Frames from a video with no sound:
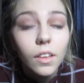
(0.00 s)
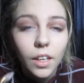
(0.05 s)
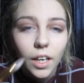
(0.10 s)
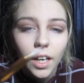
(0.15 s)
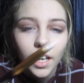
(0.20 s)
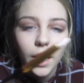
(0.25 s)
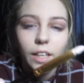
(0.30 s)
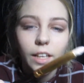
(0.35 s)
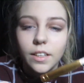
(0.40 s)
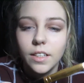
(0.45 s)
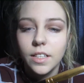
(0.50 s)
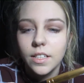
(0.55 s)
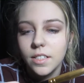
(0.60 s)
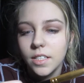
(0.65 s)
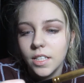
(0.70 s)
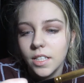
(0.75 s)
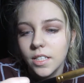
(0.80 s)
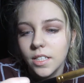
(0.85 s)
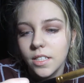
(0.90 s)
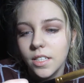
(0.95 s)
This
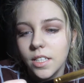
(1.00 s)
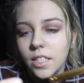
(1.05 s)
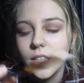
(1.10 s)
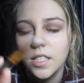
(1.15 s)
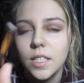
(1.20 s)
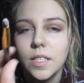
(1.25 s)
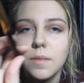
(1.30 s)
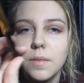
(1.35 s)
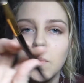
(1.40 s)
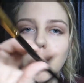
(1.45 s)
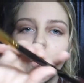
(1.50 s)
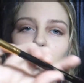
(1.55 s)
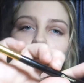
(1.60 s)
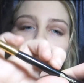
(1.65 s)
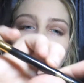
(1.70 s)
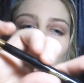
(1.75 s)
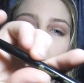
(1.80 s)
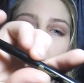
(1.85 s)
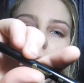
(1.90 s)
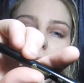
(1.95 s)
is the
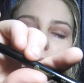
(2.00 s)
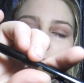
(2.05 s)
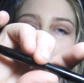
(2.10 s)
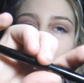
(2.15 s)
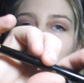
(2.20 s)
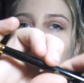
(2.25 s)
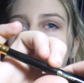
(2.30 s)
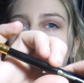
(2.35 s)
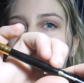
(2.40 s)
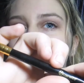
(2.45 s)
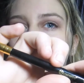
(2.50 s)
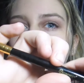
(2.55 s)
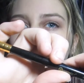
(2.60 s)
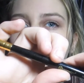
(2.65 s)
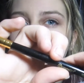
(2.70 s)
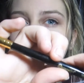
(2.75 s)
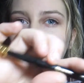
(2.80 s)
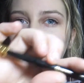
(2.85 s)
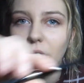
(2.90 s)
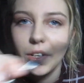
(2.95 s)
small
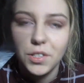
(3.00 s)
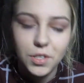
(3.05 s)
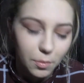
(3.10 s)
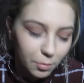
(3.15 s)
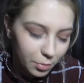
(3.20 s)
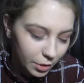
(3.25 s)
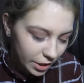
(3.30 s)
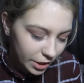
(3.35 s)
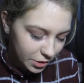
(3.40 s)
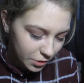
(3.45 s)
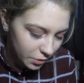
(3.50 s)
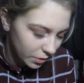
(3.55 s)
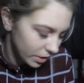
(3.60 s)
105 brush. I'm pretty sure